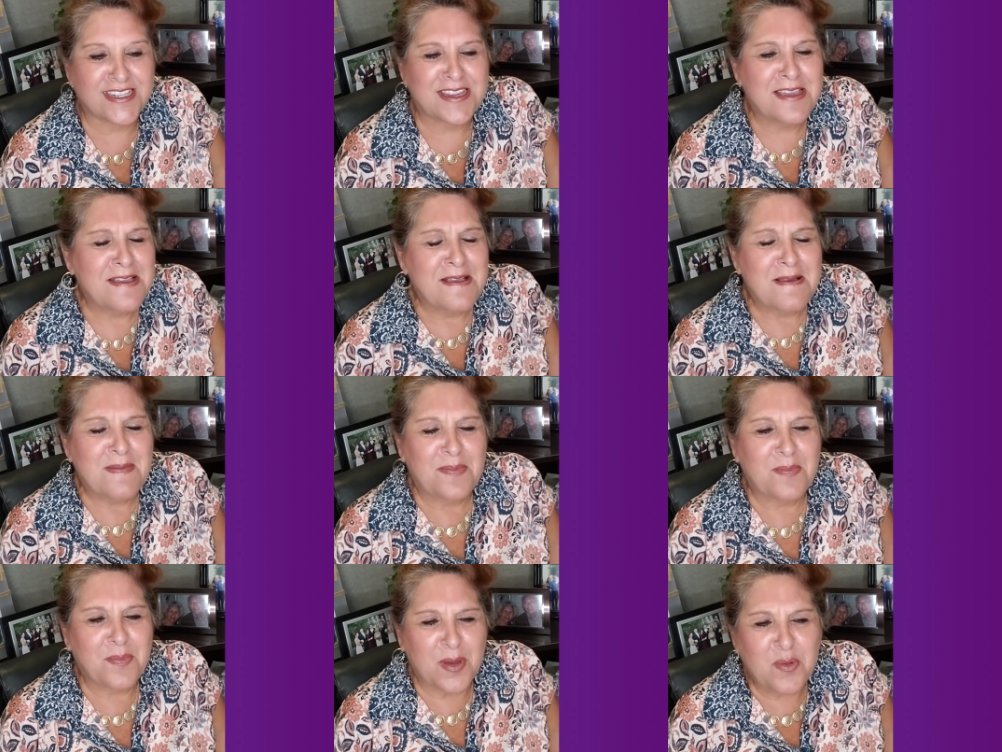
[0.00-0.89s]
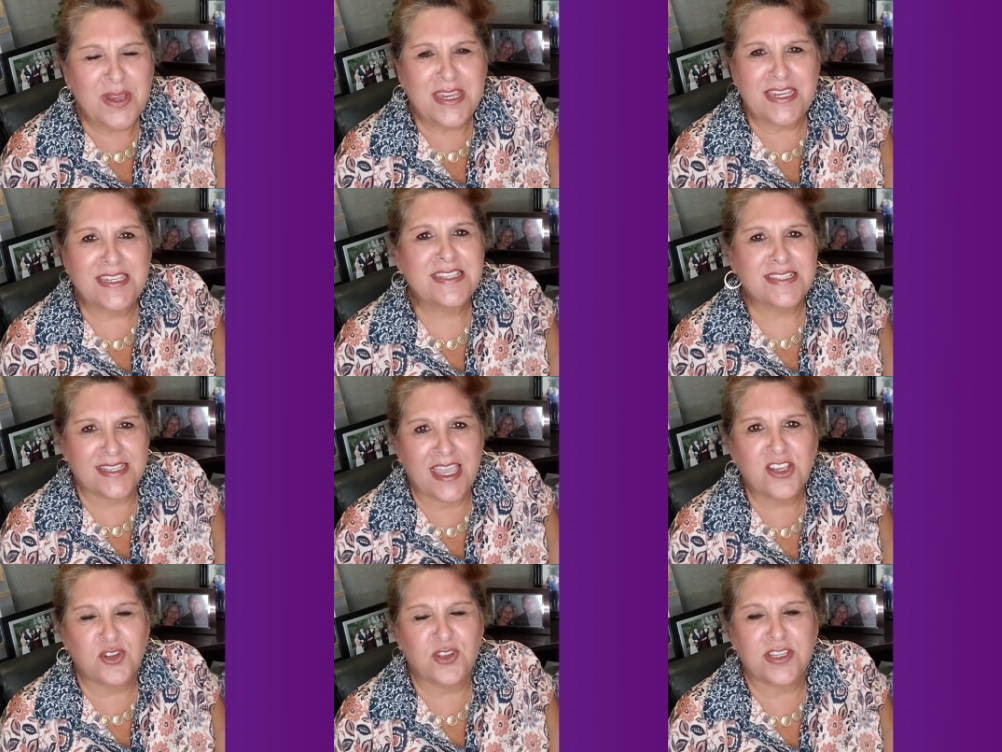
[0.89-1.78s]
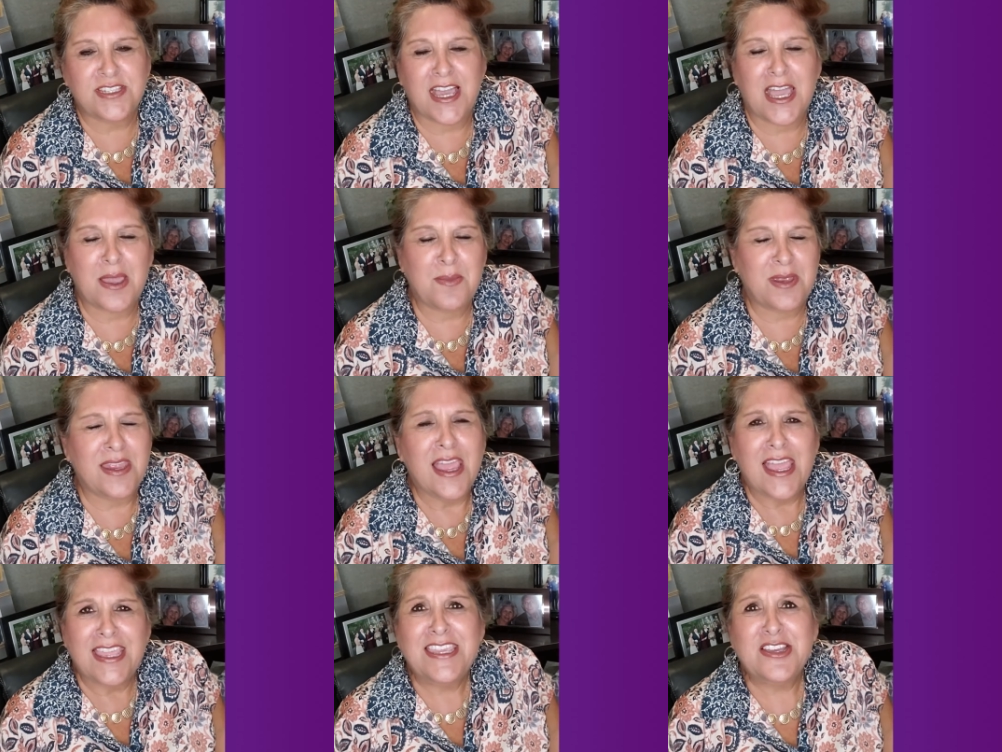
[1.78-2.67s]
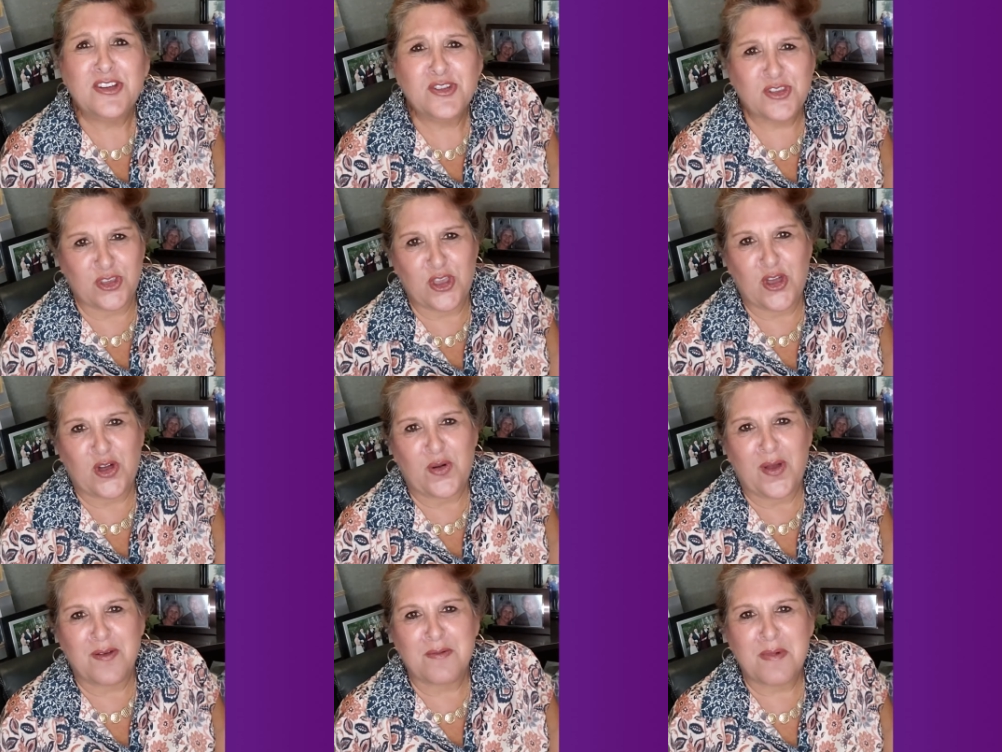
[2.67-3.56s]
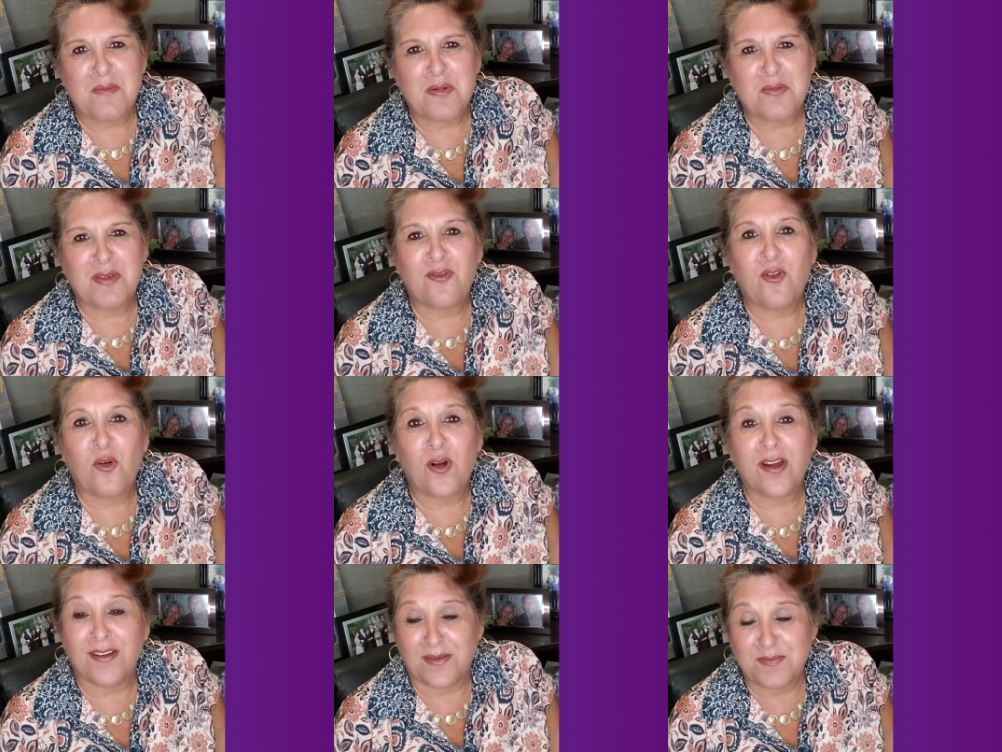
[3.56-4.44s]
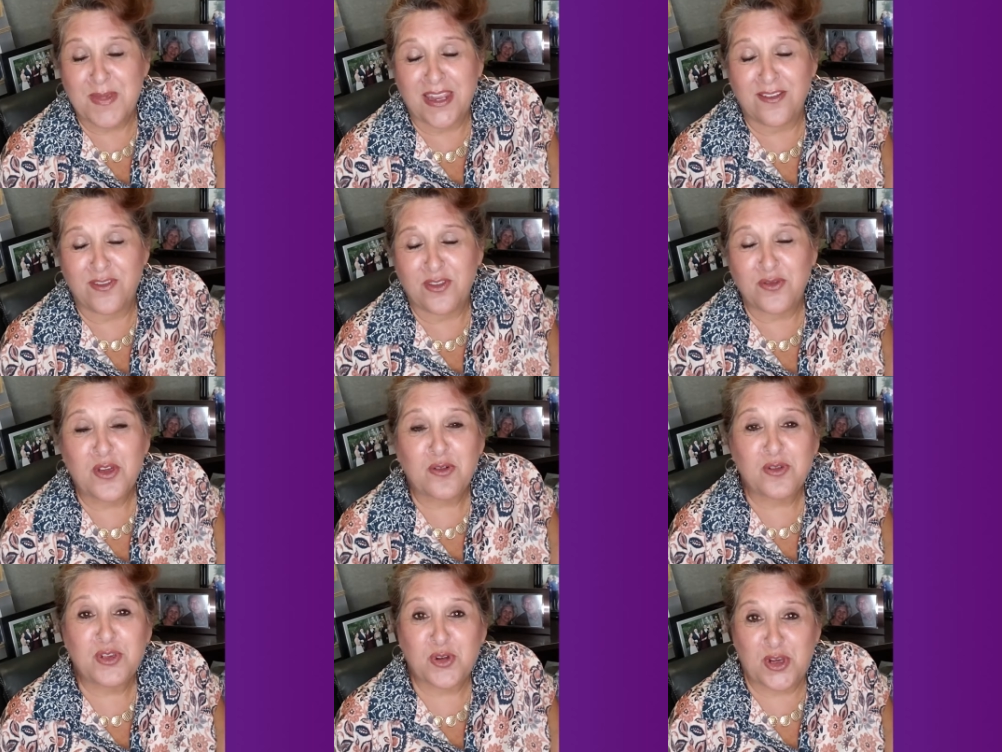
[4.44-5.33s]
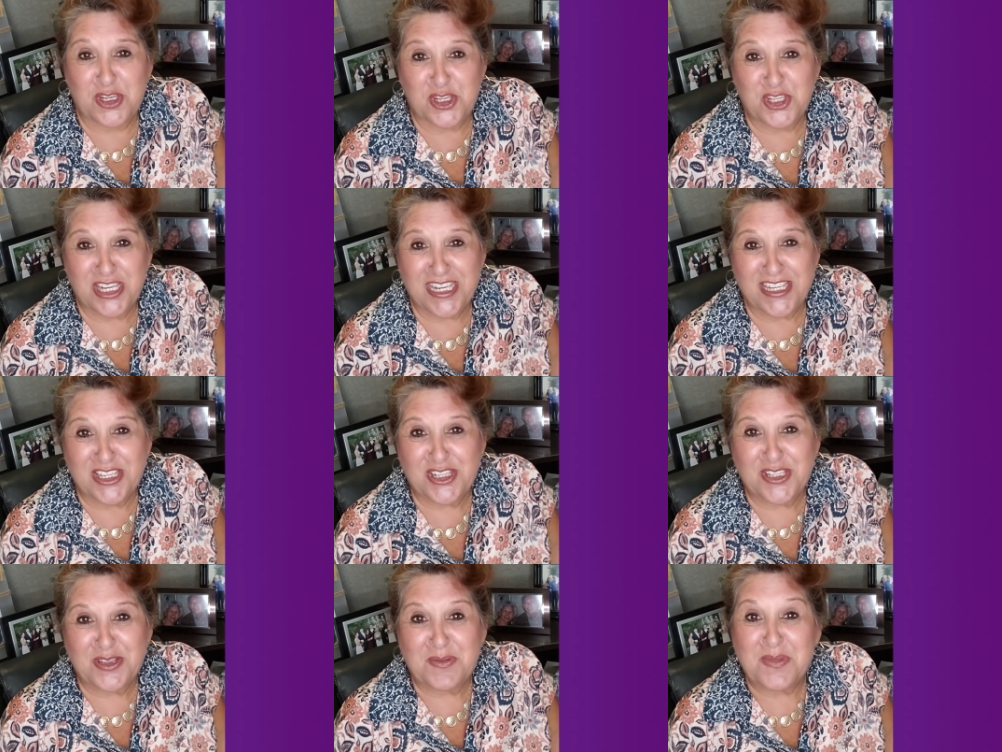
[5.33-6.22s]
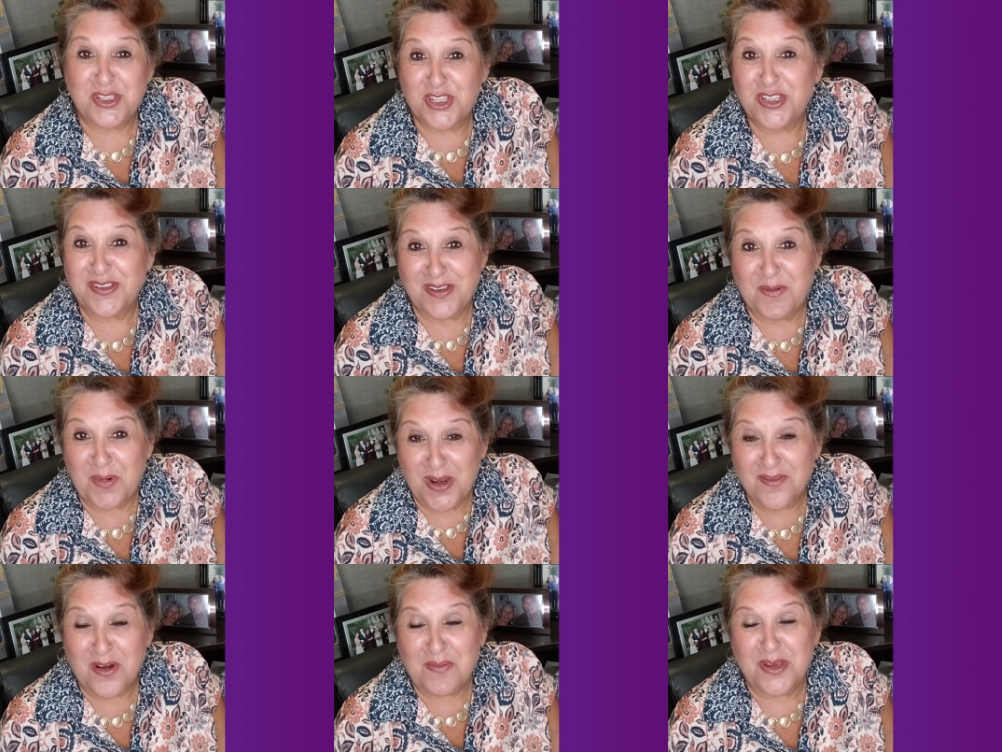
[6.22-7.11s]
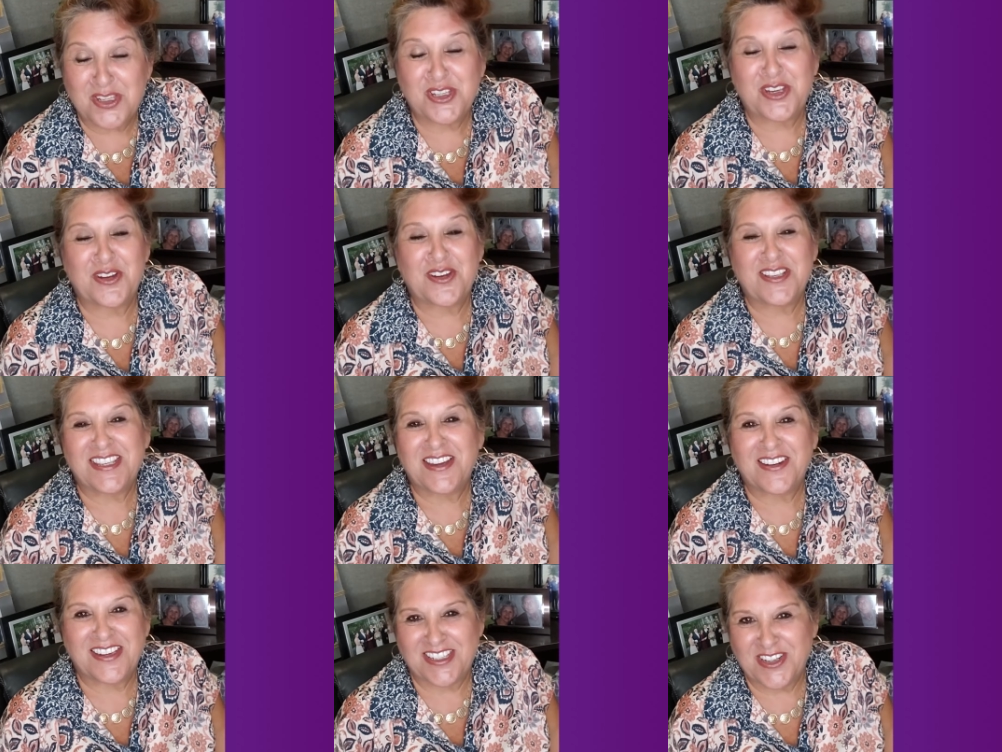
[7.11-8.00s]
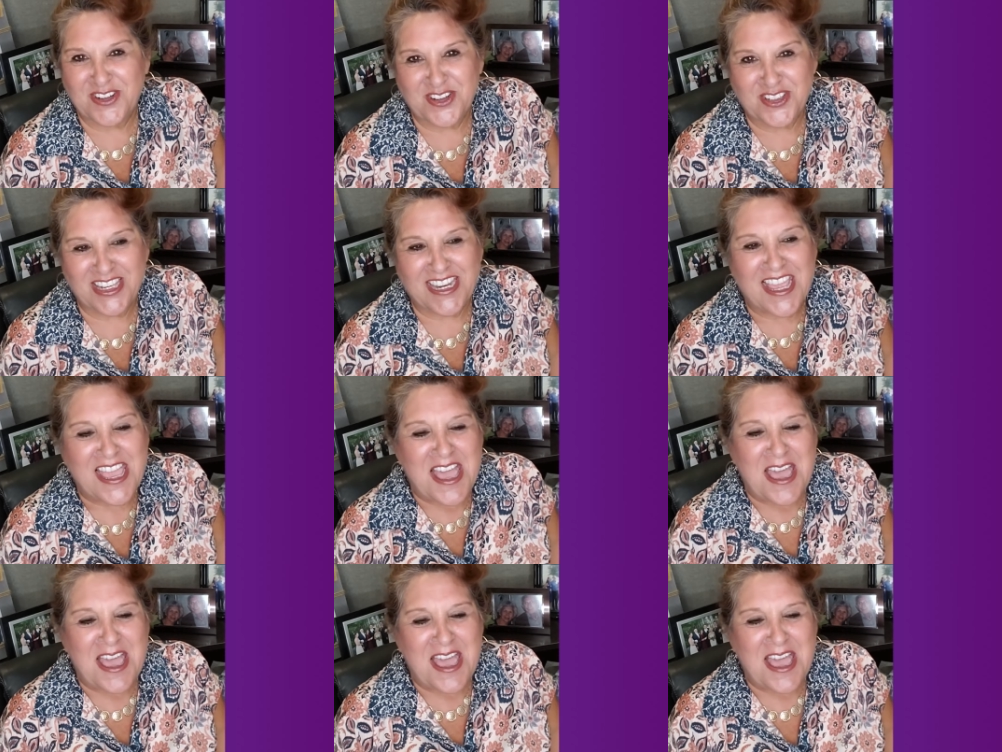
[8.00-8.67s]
And But we need to schedule a time. And years ago, I remember before many of you know Joy Shin, she's our mission, one of our missionaries here at church. And